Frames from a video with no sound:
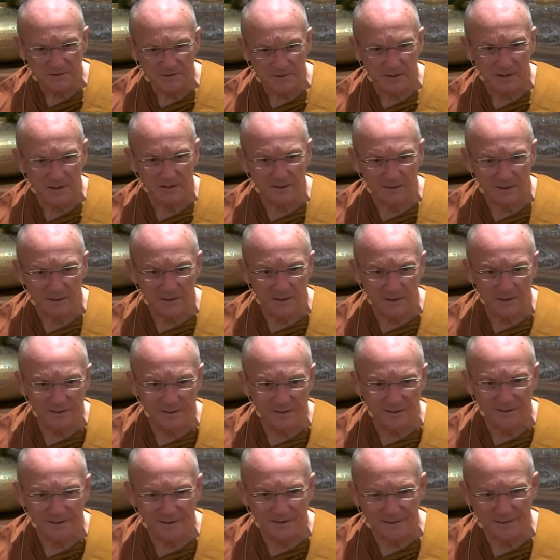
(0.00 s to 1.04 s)
I
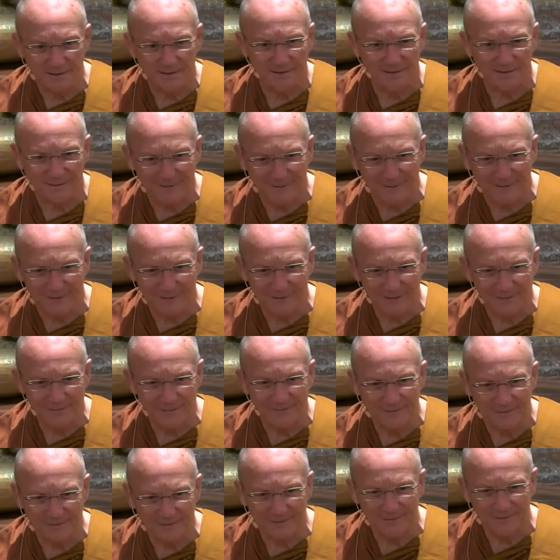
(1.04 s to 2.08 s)

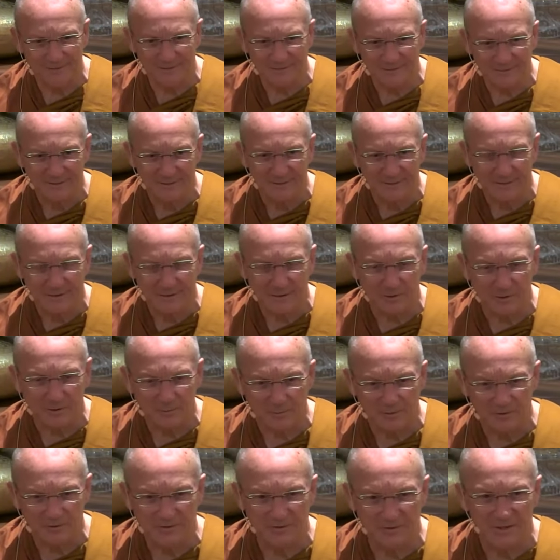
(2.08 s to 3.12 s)
having to
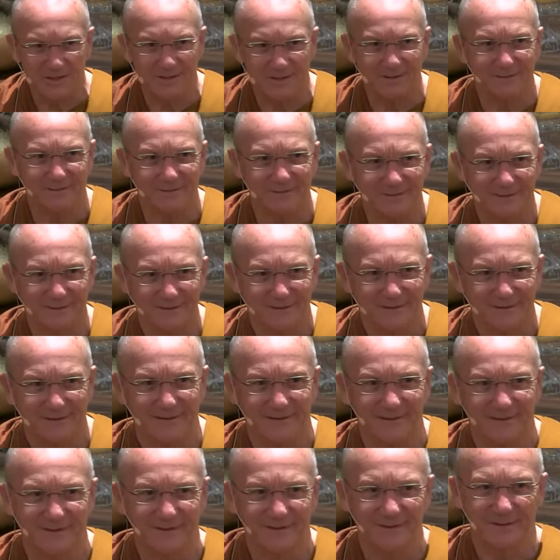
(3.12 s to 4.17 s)
accomplish that.
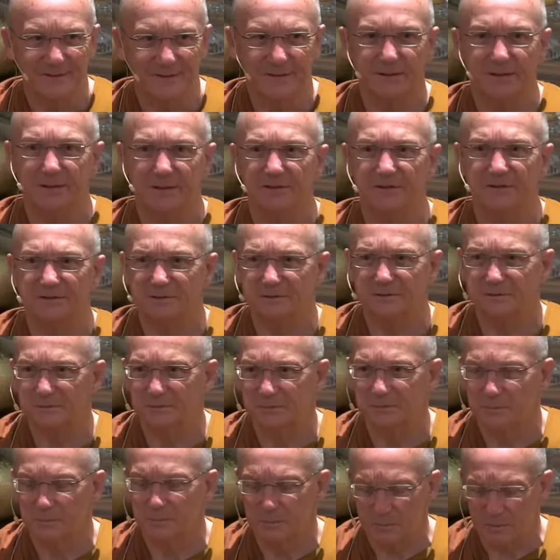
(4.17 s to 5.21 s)
It's
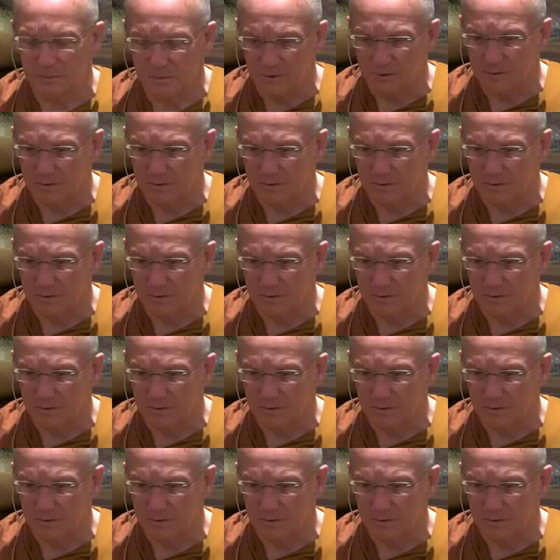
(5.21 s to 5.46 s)
more